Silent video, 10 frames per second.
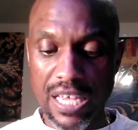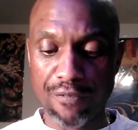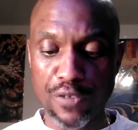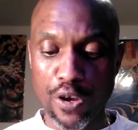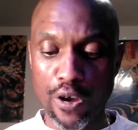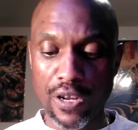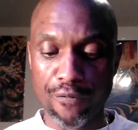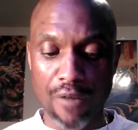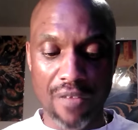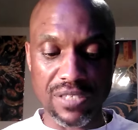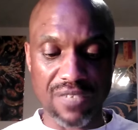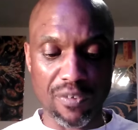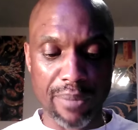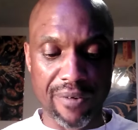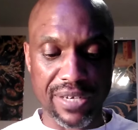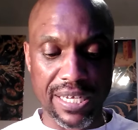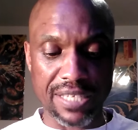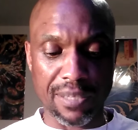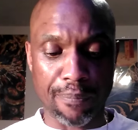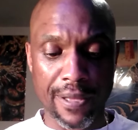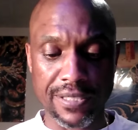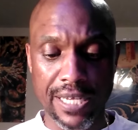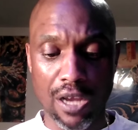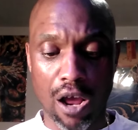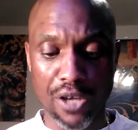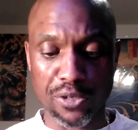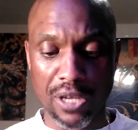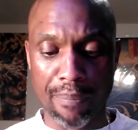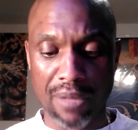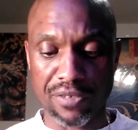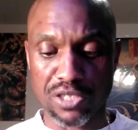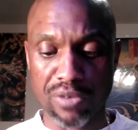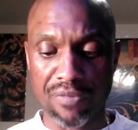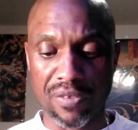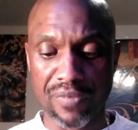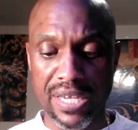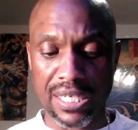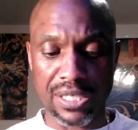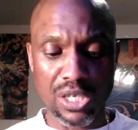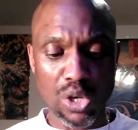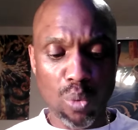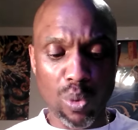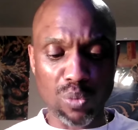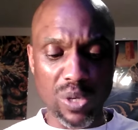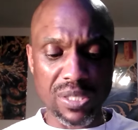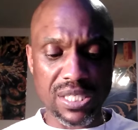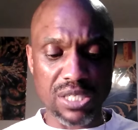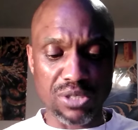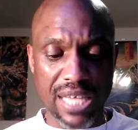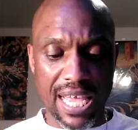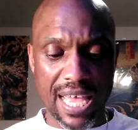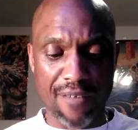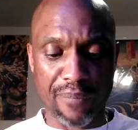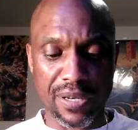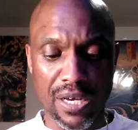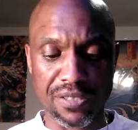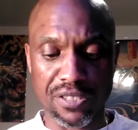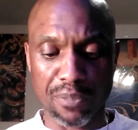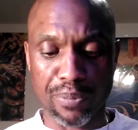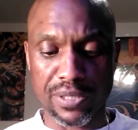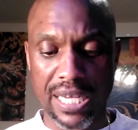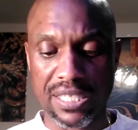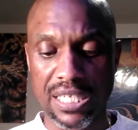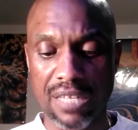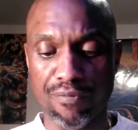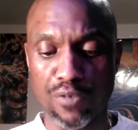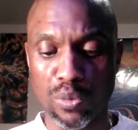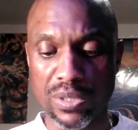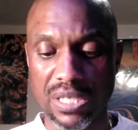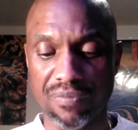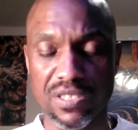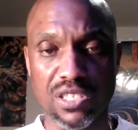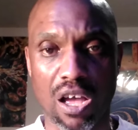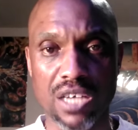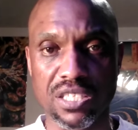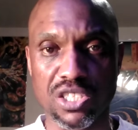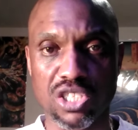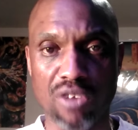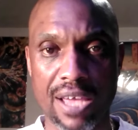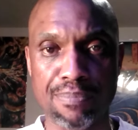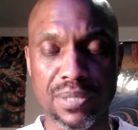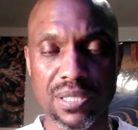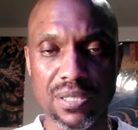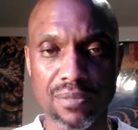the early fathers of American independence had argued about the strength of England, would we today have been under the protecting influence of the Stars and Stripes?